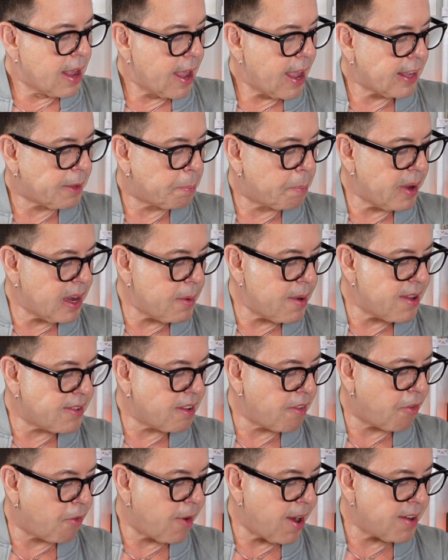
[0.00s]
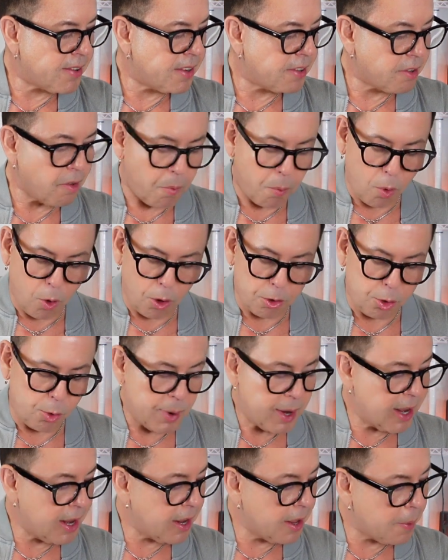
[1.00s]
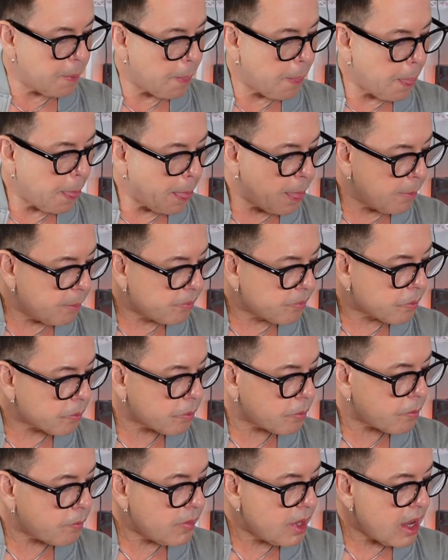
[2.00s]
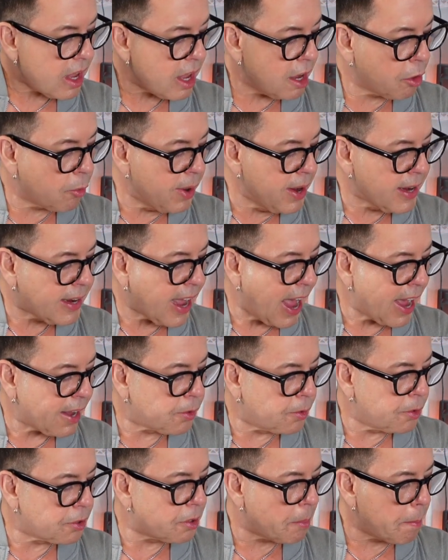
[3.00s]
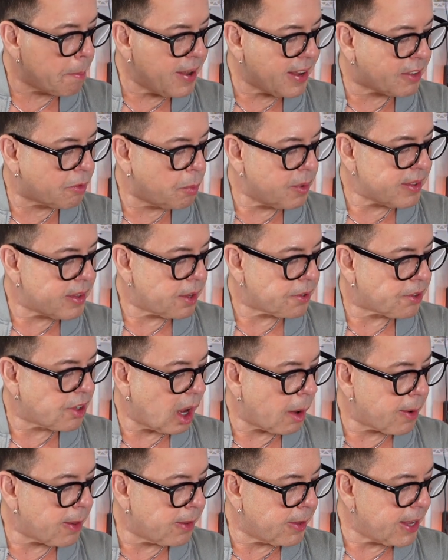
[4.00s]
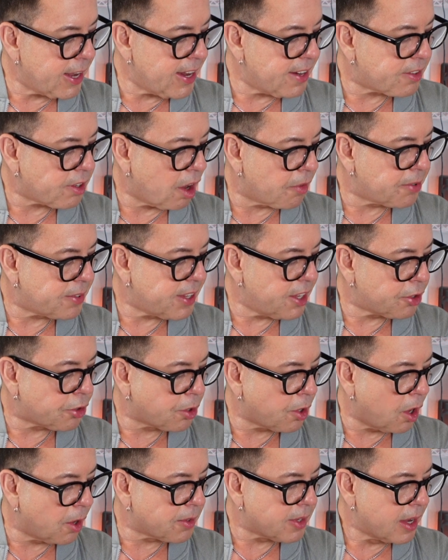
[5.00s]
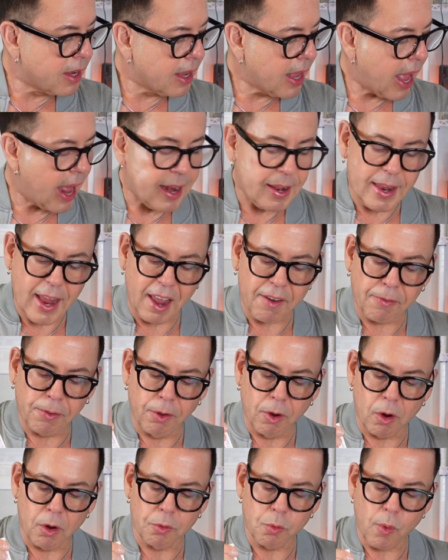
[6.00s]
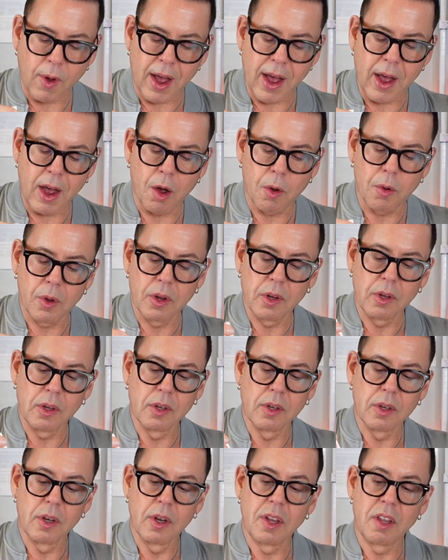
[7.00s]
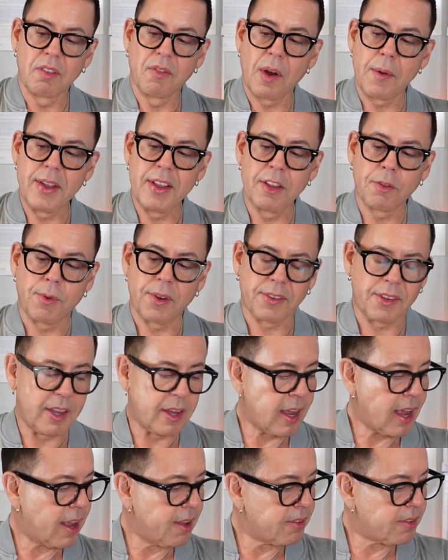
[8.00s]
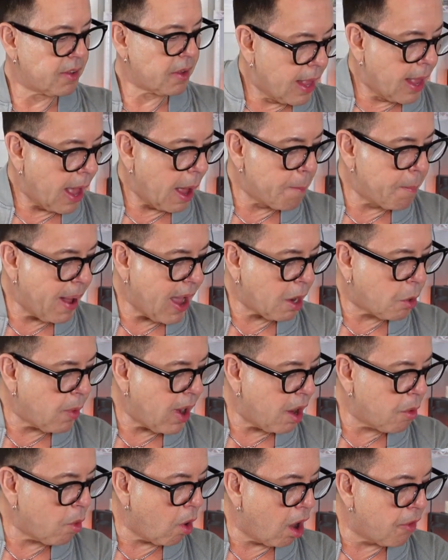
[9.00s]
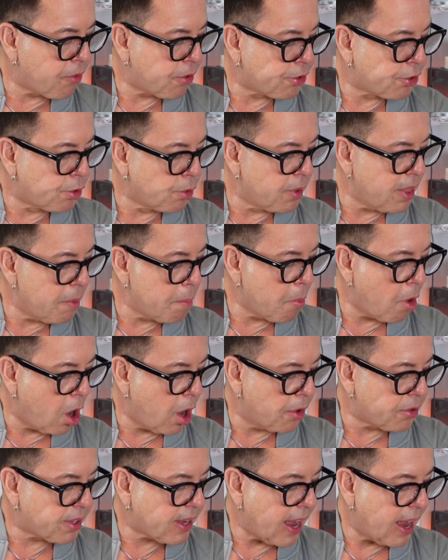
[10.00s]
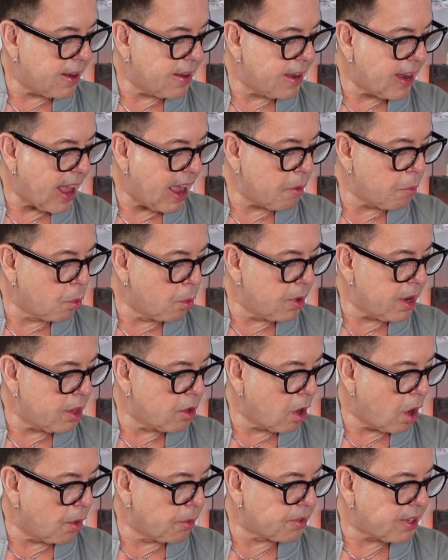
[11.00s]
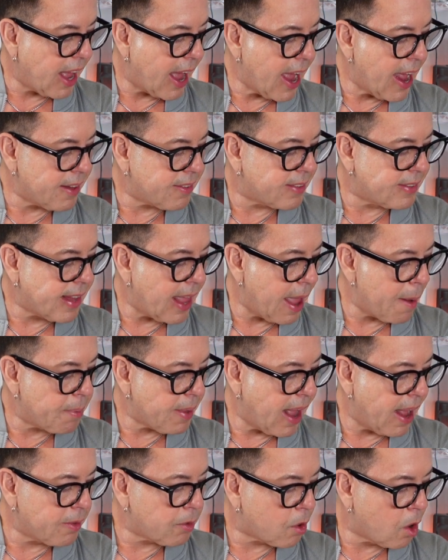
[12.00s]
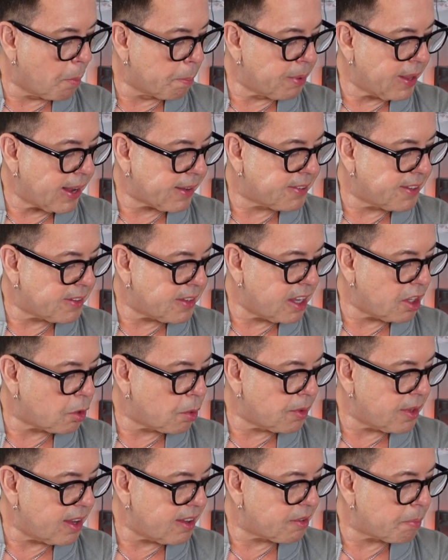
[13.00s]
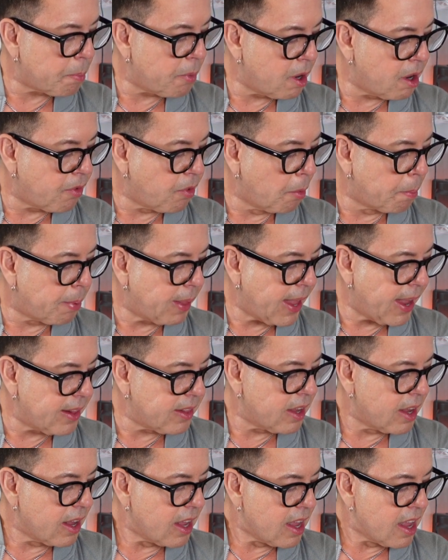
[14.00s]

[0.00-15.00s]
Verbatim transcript: Experience the freshness of watery green cactus mixed with subtle hints of sea salt and light flowers. Wow, very interesting, guys. A background of soothing musk and light woody notes adds depth and complexity to this beautiful blend.